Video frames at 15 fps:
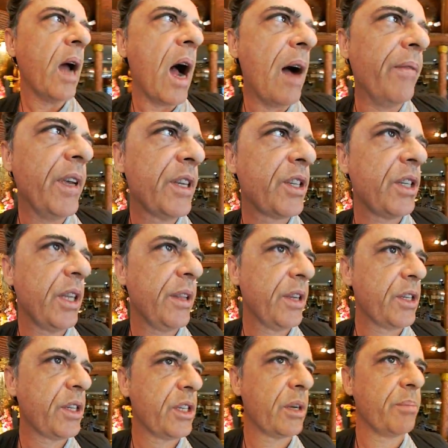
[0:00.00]
obviously
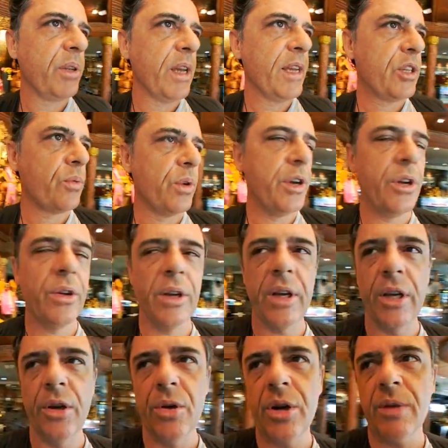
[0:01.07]
this is a place where
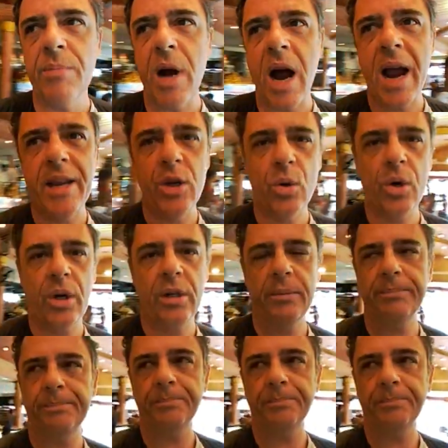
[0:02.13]
you can buy your